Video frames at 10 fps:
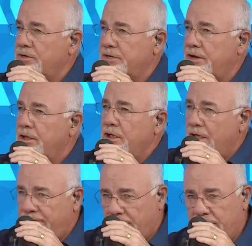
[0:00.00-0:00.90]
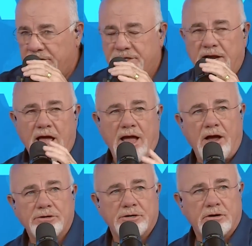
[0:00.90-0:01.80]
we said if you're gonna sell a
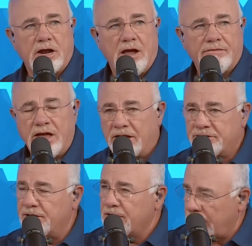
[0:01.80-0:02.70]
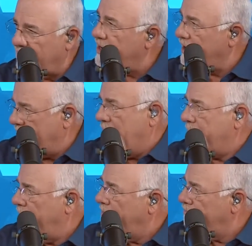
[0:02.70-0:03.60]
house, you're gonna have to actually clean it up